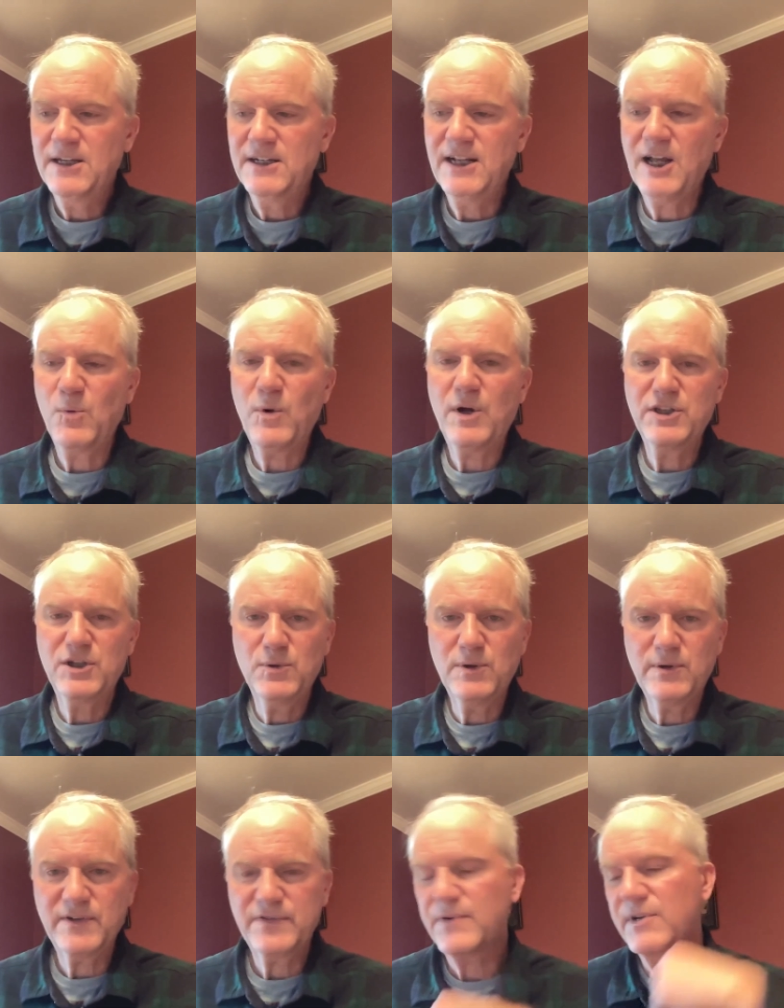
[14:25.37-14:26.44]
Now, what
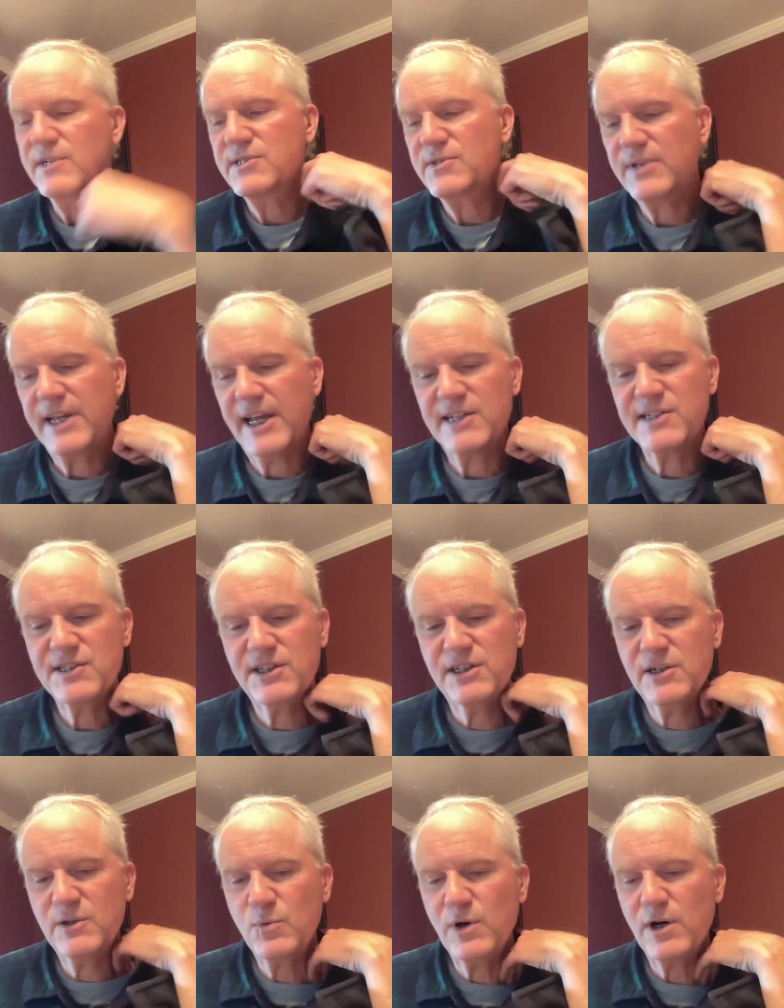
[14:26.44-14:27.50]
you're referring to,
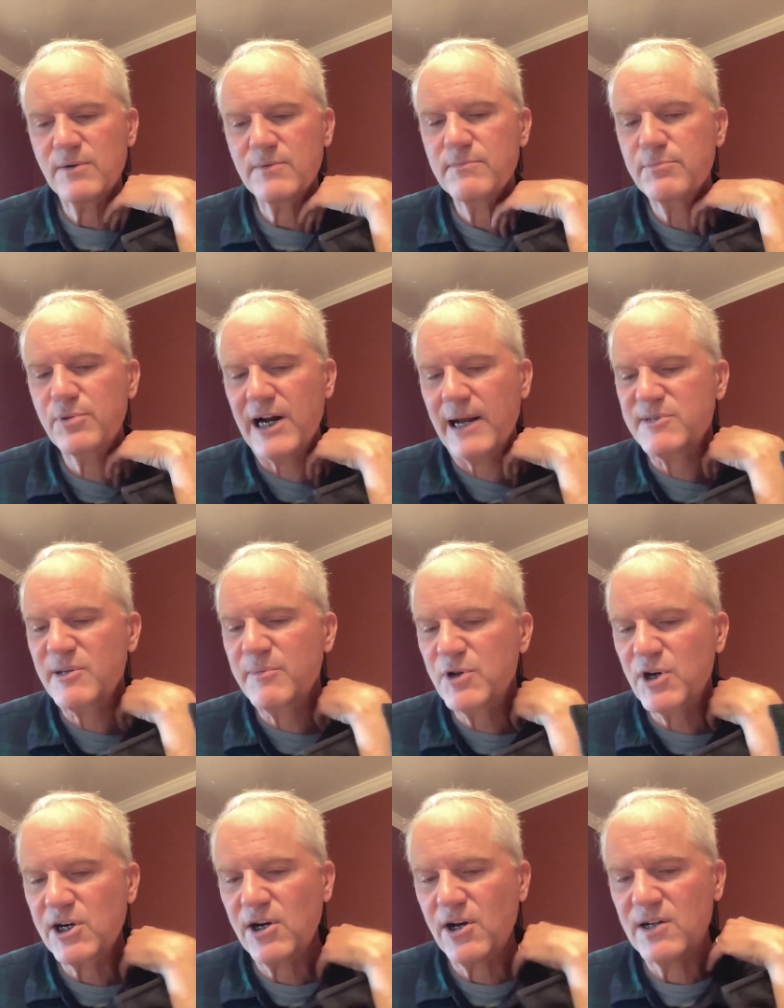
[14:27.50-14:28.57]
Casey, where perhaps some of
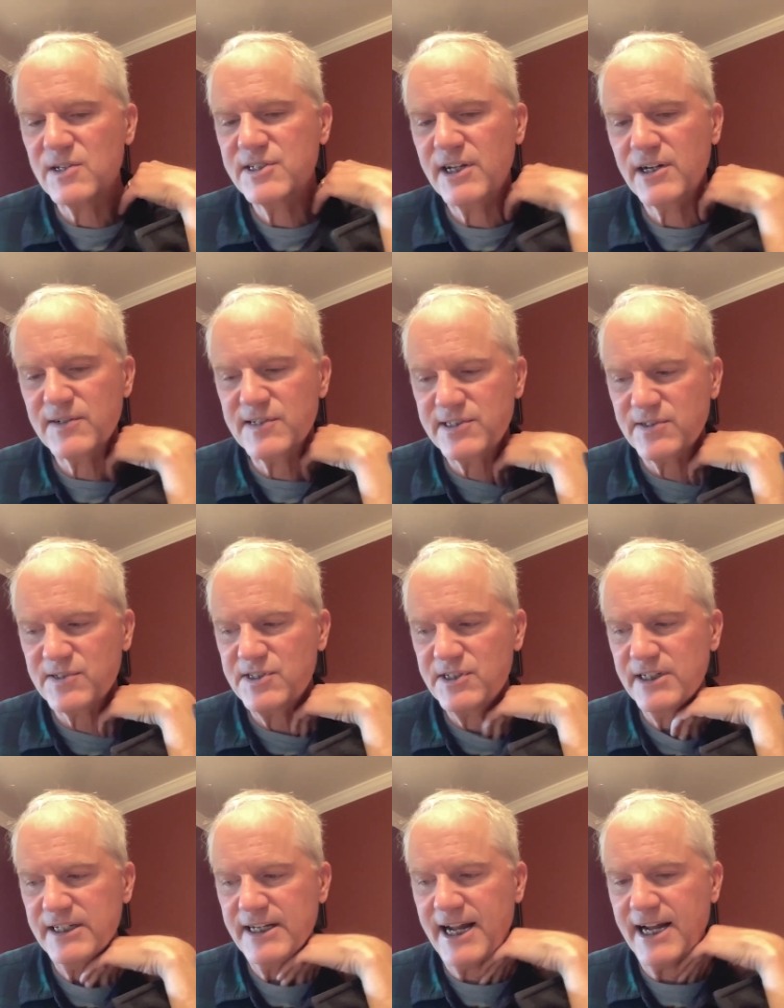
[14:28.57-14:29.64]
your call center is still
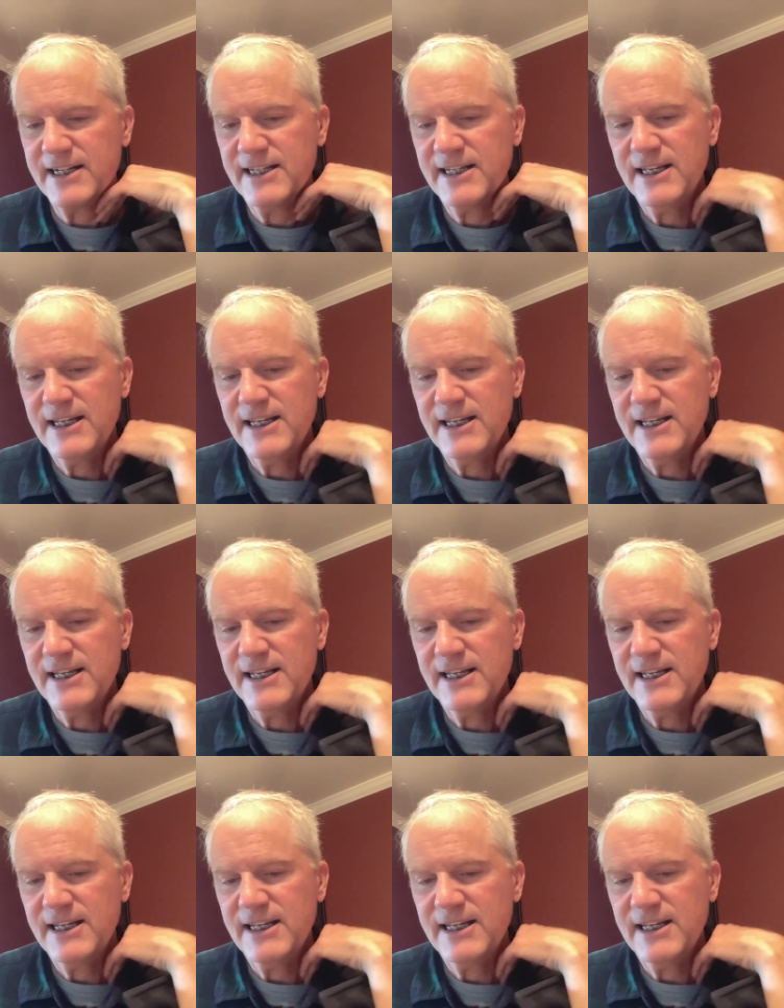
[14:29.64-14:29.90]
seeing that,